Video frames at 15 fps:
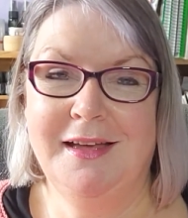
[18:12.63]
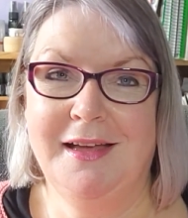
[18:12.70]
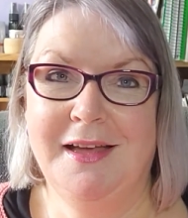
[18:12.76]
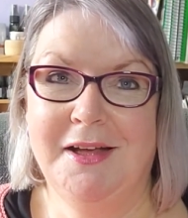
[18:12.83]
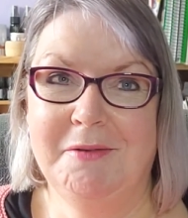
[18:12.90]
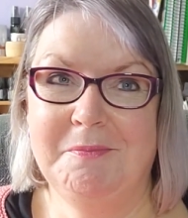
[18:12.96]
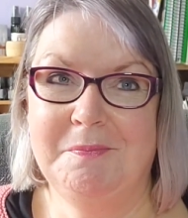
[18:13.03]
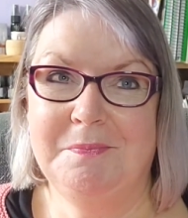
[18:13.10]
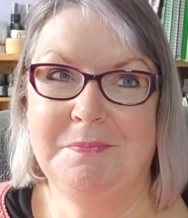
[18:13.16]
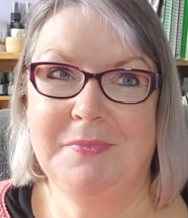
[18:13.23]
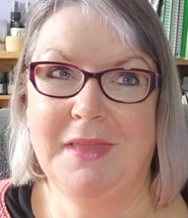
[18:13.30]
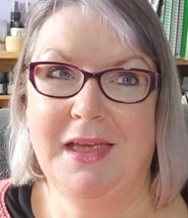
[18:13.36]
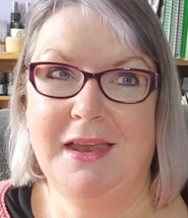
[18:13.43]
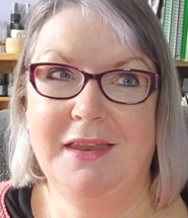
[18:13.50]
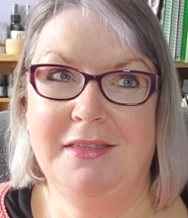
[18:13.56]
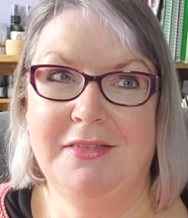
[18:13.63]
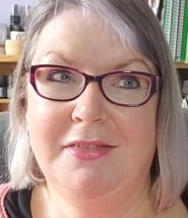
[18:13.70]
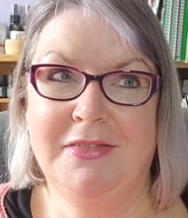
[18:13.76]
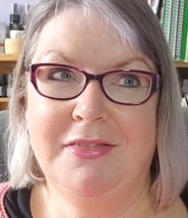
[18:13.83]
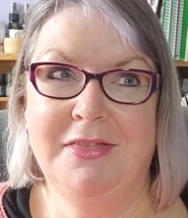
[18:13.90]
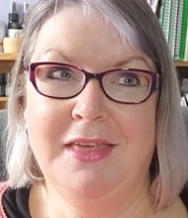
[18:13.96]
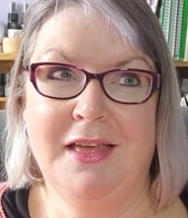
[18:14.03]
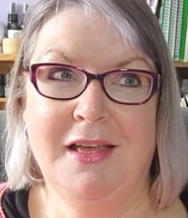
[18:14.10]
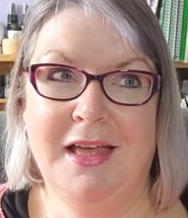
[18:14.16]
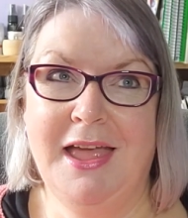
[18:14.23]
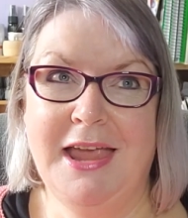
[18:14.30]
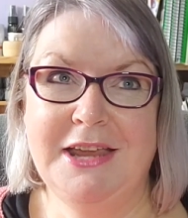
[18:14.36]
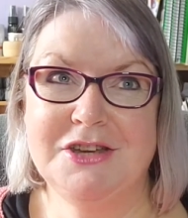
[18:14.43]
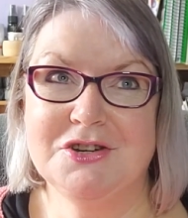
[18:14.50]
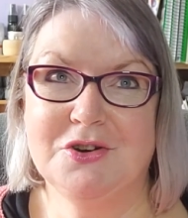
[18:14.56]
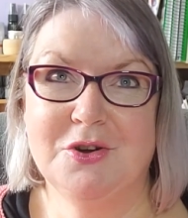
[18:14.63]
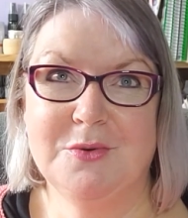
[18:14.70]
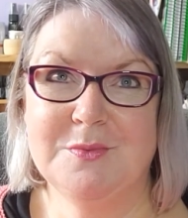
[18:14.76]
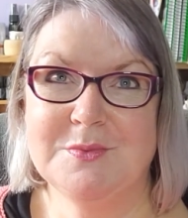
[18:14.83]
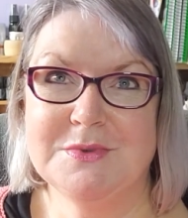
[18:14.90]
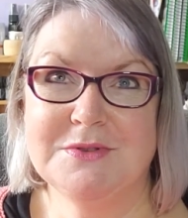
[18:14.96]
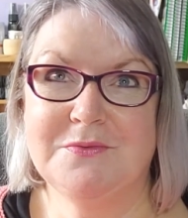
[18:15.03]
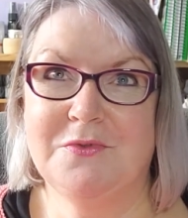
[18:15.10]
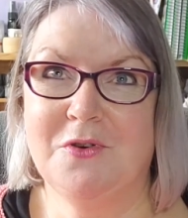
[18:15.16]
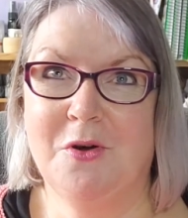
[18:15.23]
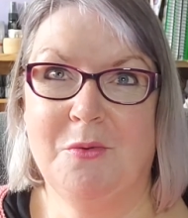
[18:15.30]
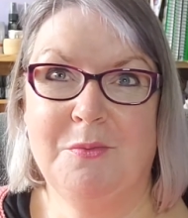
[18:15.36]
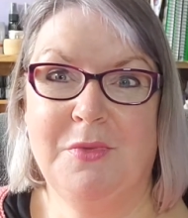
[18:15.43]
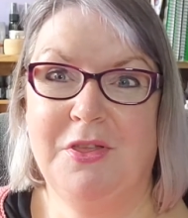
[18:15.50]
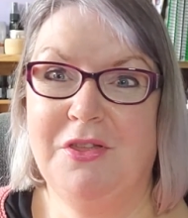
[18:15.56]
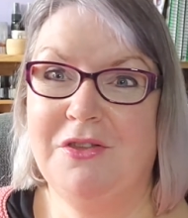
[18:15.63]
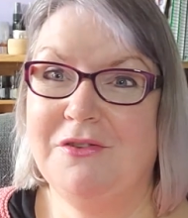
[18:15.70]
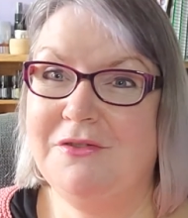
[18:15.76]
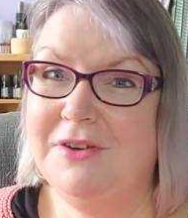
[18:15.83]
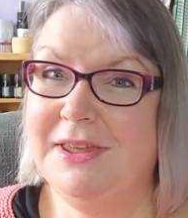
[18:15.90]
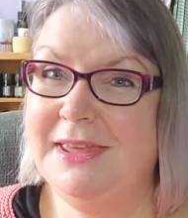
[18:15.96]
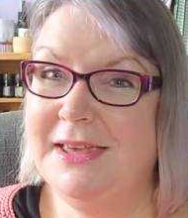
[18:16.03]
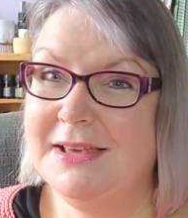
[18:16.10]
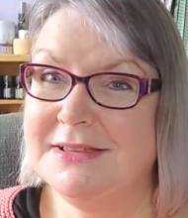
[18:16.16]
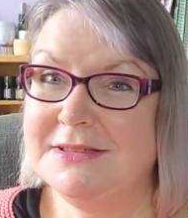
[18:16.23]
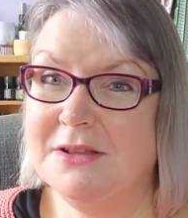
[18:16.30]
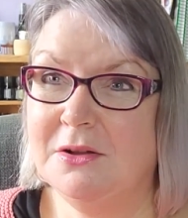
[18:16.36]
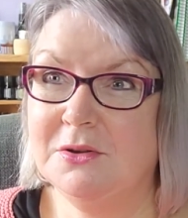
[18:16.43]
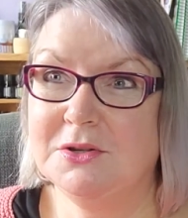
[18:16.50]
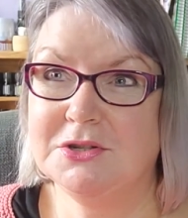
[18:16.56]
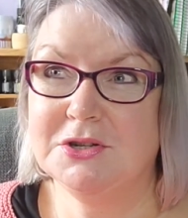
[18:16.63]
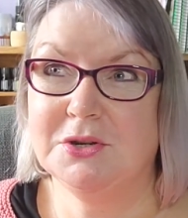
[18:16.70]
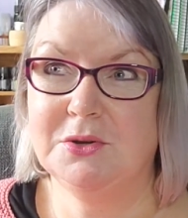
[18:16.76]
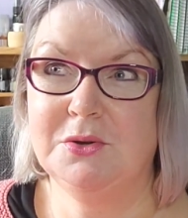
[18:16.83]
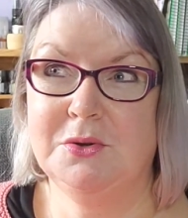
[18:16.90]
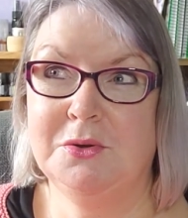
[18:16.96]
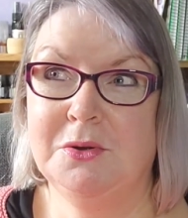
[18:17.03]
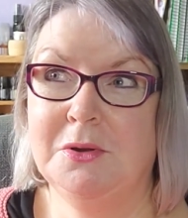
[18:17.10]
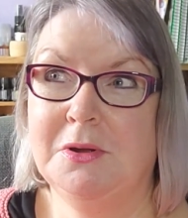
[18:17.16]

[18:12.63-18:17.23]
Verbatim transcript: Um, anything age groups from three years old to